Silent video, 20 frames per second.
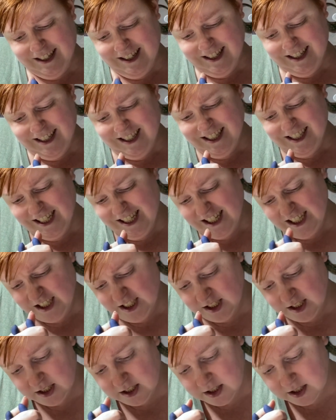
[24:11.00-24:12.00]
Ugh.
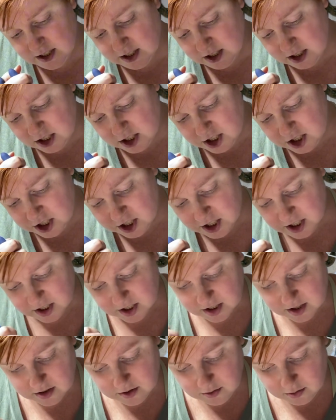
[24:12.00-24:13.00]

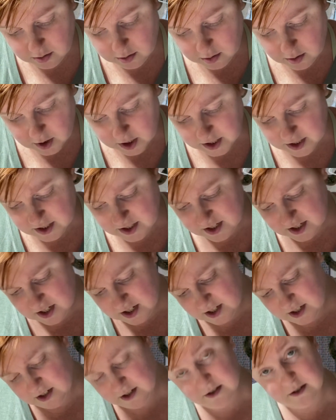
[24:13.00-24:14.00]
Jesus Christ.
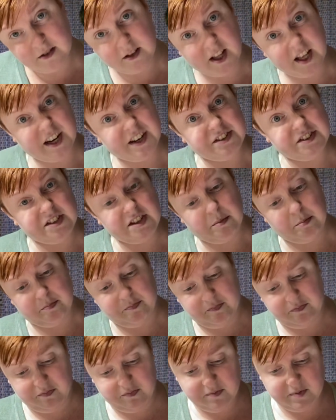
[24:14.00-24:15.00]
That is some
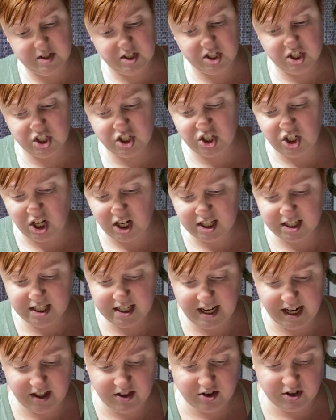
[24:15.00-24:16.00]
stuck
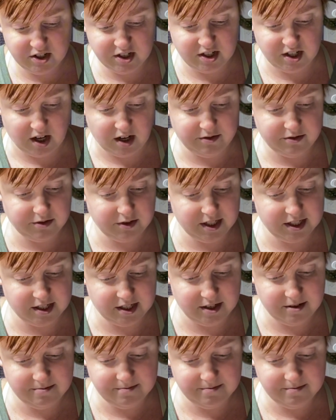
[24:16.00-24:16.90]
together stuff. Listen.